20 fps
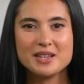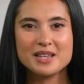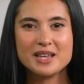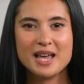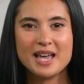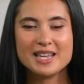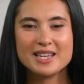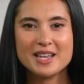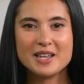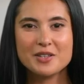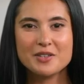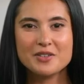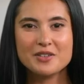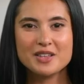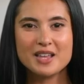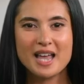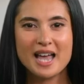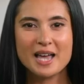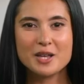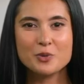Hello,
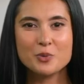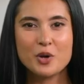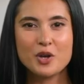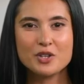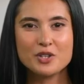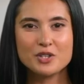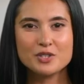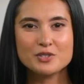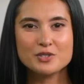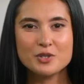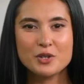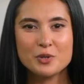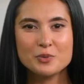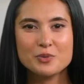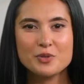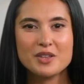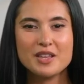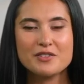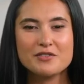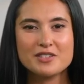and welcome to a
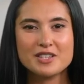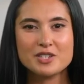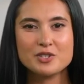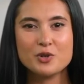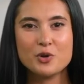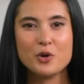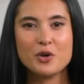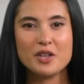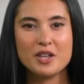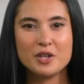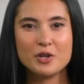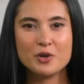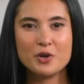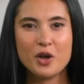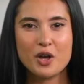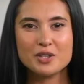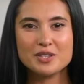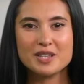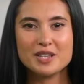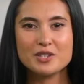brief tutorial
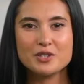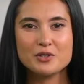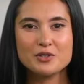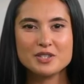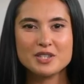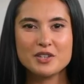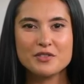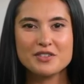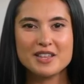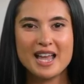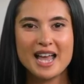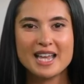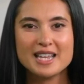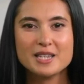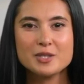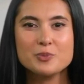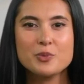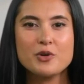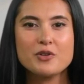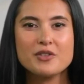on the use of the
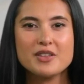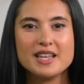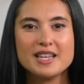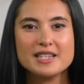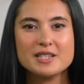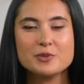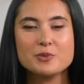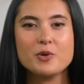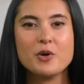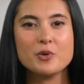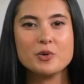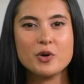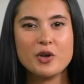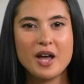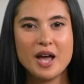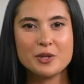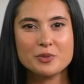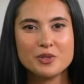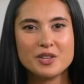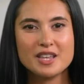ExpoLeads mobile
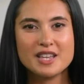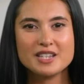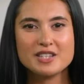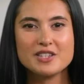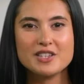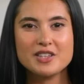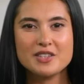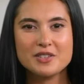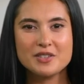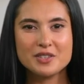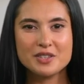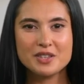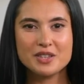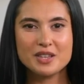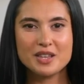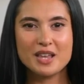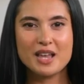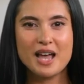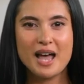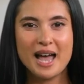application.
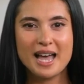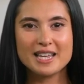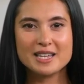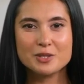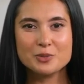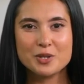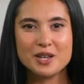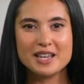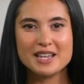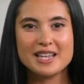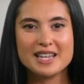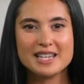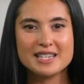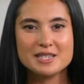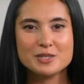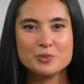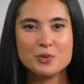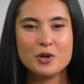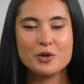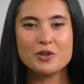
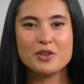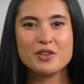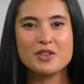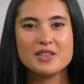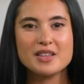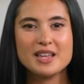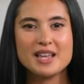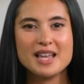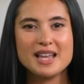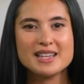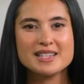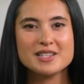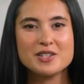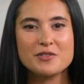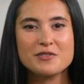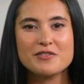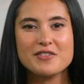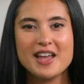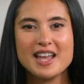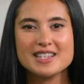ExpoLeads Mobile is the
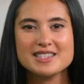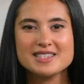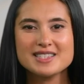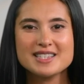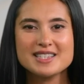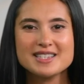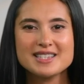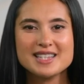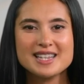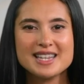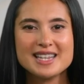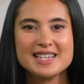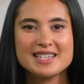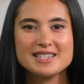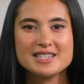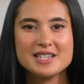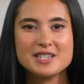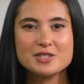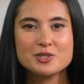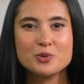fastest,
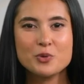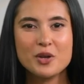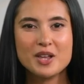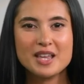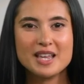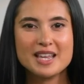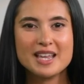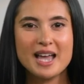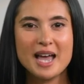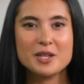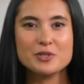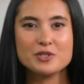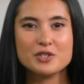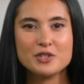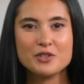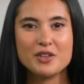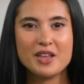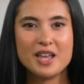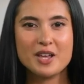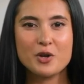easiest way to
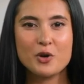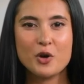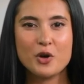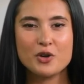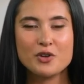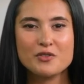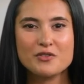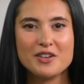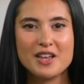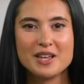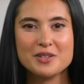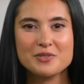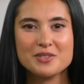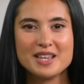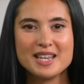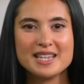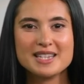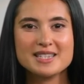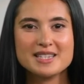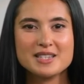capture and qualify
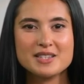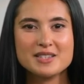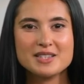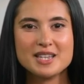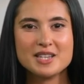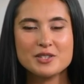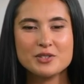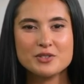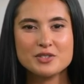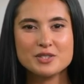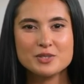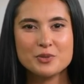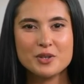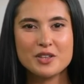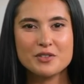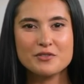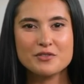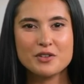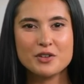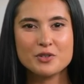leads using your
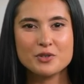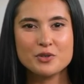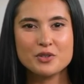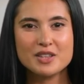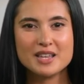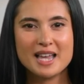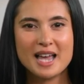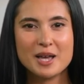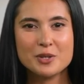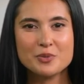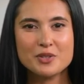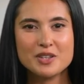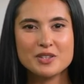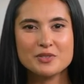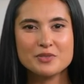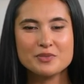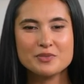smartphone or tablet.